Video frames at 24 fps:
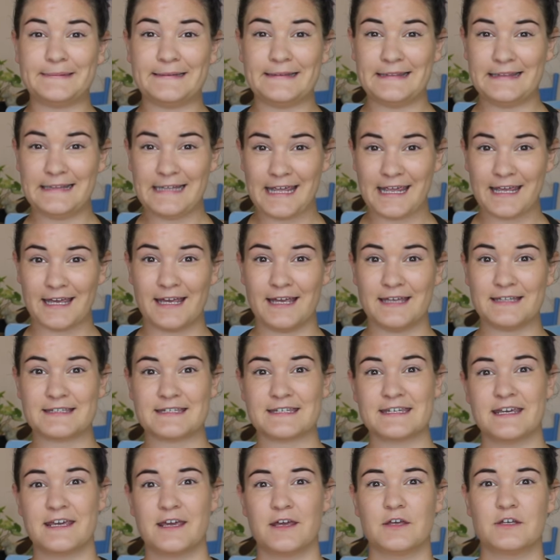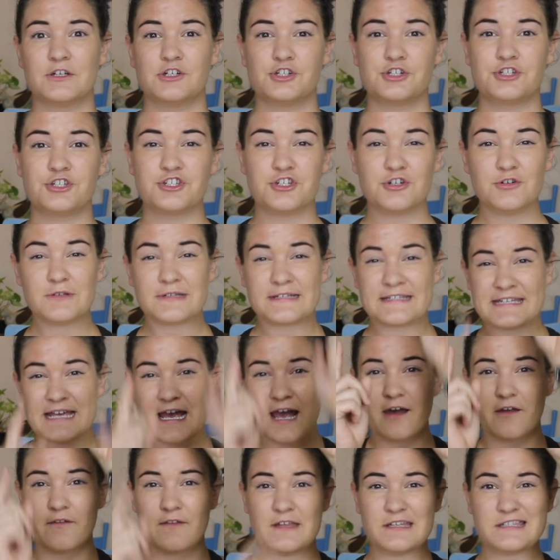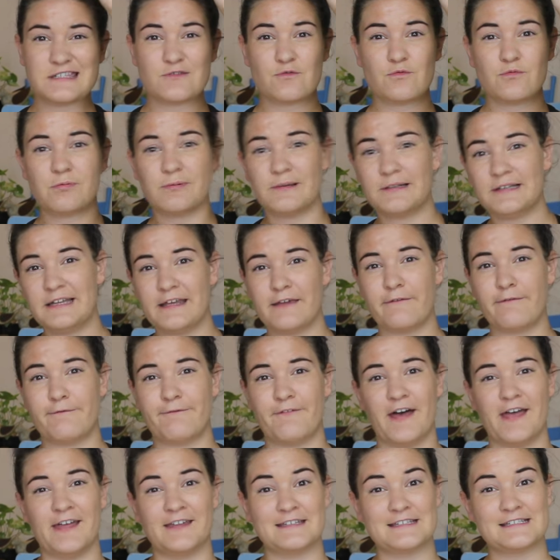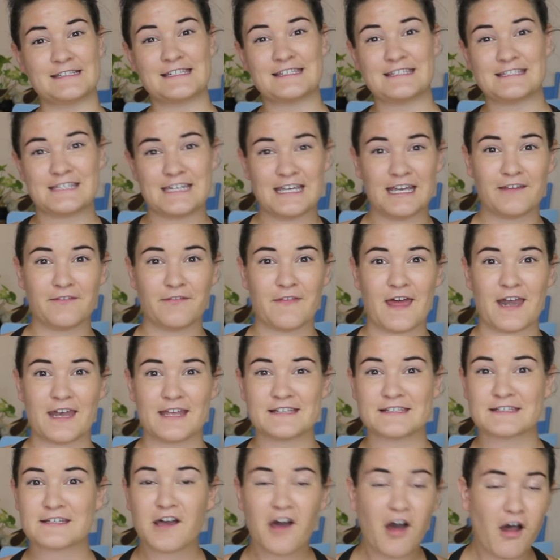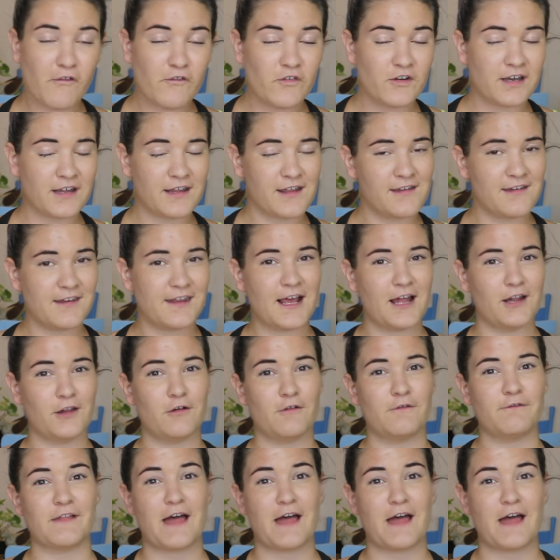plant shoots out this really fun stick that is covered in yellow